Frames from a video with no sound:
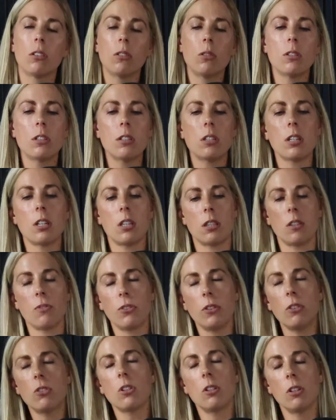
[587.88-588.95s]
So the
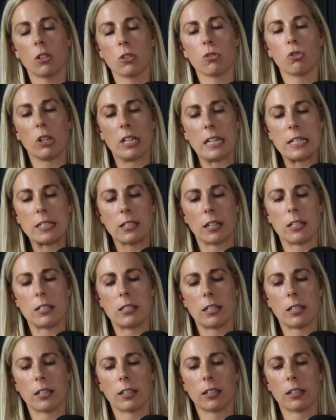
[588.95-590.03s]
future looks really
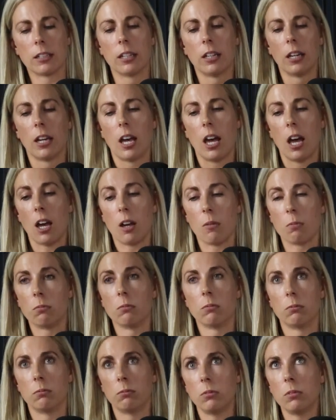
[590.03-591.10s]
exciting, and